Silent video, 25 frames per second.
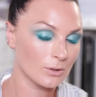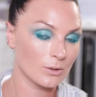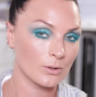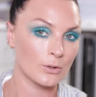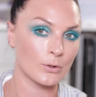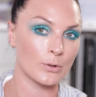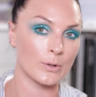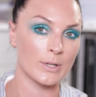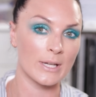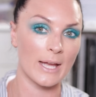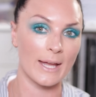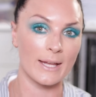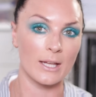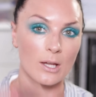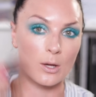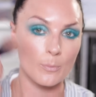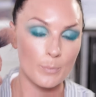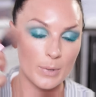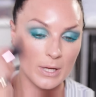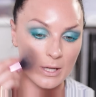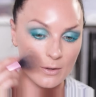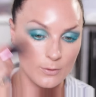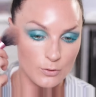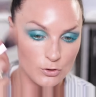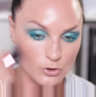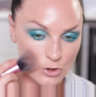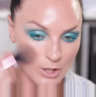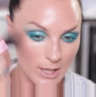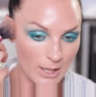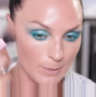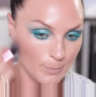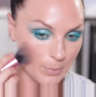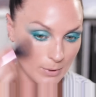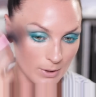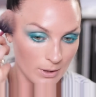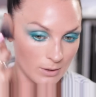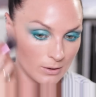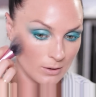create a bit of
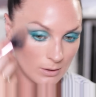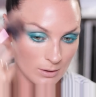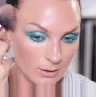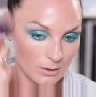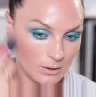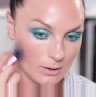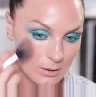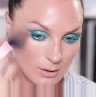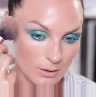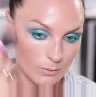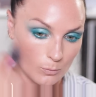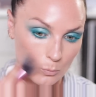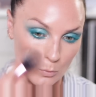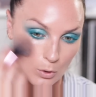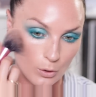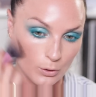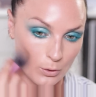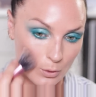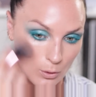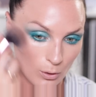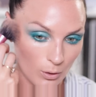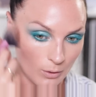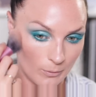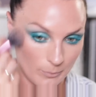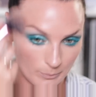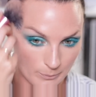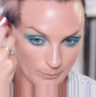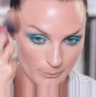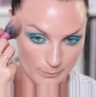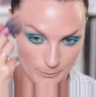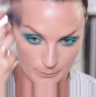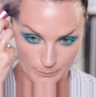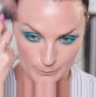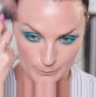shape and whatnot.